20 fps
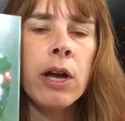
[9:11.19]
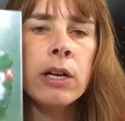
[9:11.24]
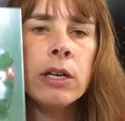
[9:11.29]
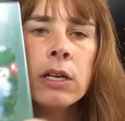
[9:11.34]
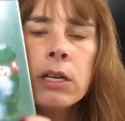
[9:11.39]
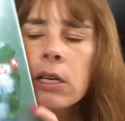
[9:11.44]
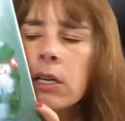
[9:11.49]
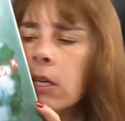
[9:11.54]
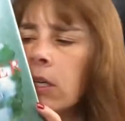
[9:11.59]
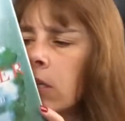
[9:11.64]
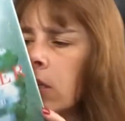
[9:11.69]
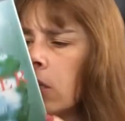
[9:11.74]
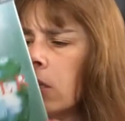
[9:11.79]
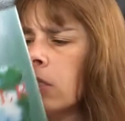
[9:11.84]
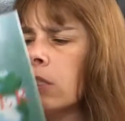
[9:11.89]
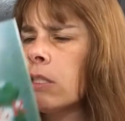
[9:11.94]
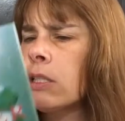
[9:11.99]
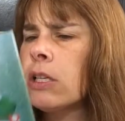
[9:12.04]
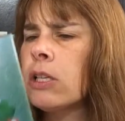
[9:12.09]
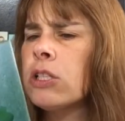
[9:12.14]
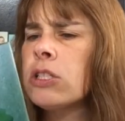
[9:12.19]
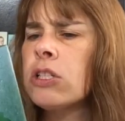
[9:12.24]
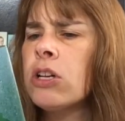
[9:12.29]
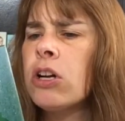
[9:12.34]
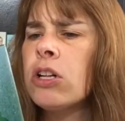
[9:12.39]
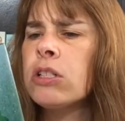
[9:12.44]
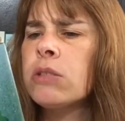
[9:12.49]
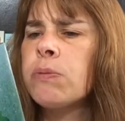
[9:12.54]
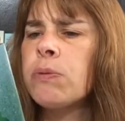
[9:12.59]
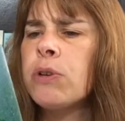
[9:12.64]
This is an adult
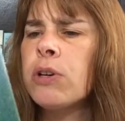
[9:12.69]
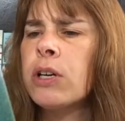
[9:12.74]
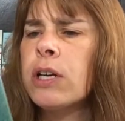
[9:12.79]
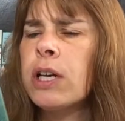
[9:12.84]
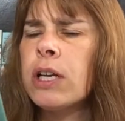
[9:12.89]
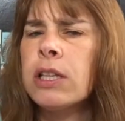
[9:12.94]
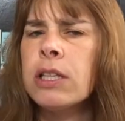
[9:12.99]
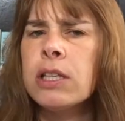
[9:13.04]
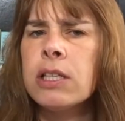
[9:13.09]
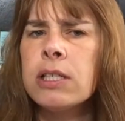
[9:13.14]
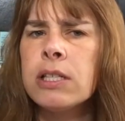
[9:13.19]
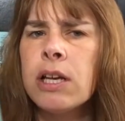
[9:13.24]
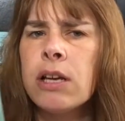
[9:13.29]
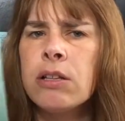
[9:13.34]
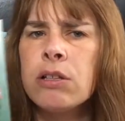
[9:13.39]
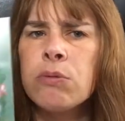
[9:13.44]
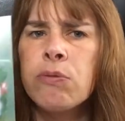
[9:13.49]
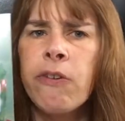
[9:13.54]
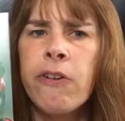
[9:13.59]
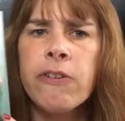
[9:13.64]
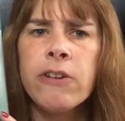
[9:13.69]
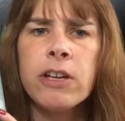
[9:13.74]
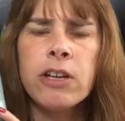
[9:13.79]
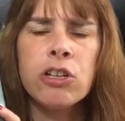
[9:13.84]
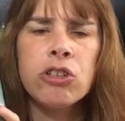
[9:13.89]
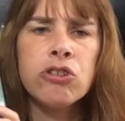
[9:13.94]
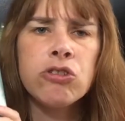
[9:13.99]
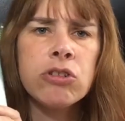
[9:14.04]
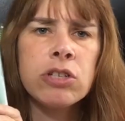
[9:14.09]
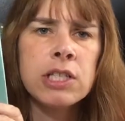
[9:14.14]
book and this sounds very interesting.